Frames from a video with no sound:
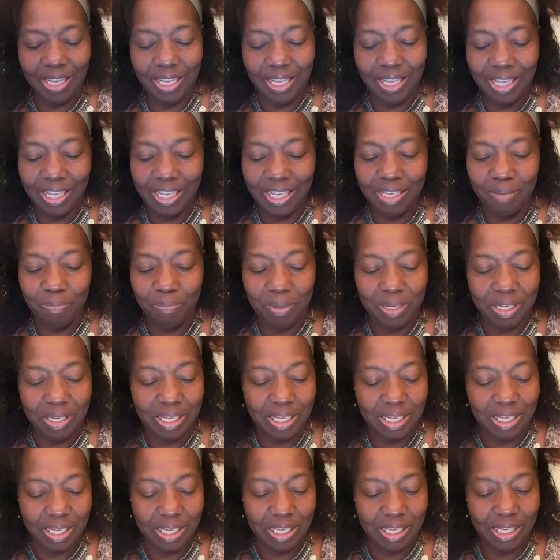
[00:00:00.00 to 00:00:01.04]
It's
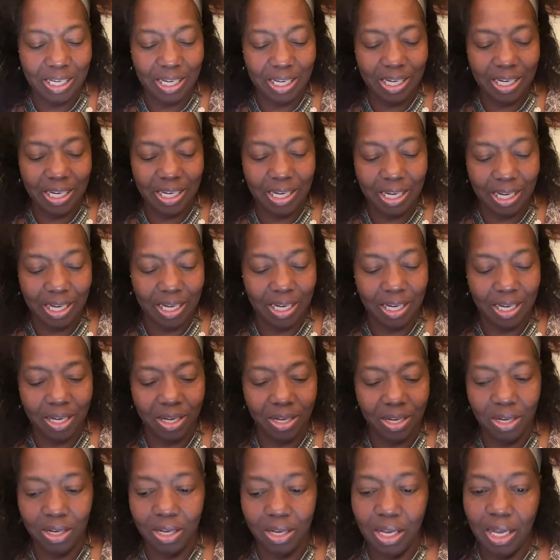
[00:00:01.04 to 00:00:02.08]
Business Sunday.
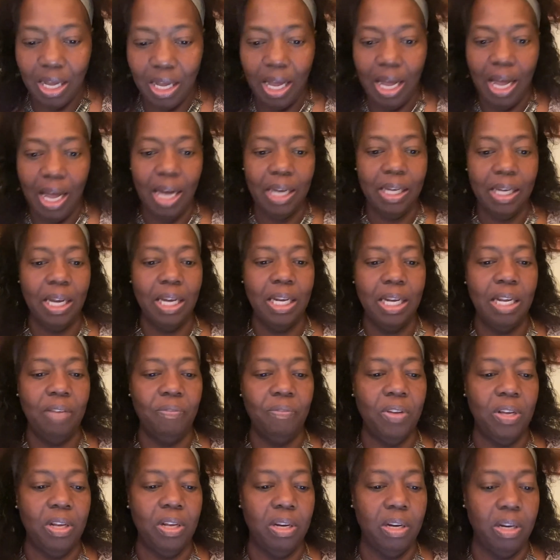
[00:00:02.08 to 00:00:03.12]
I can't
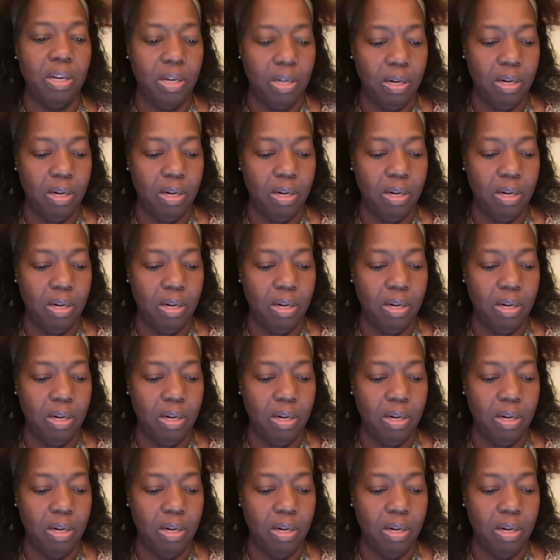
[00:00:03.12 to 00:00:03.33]
even...